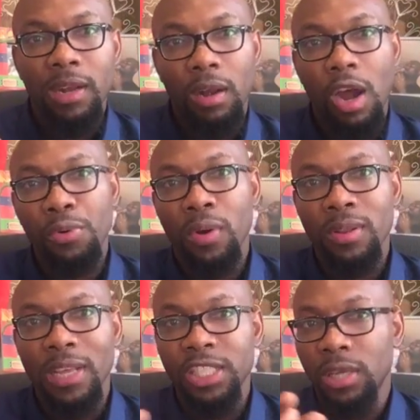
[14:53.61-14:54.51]
in the long
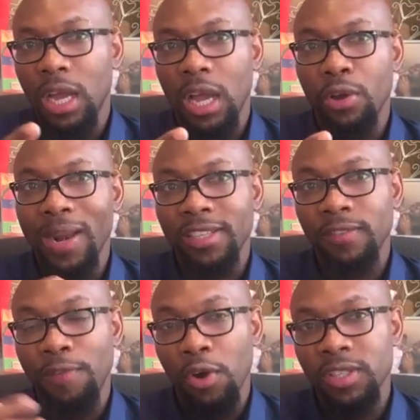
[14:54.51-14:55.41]
run, that's I would like to
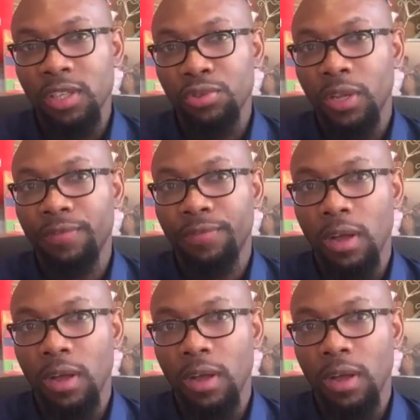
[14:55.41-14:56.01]
focus and do it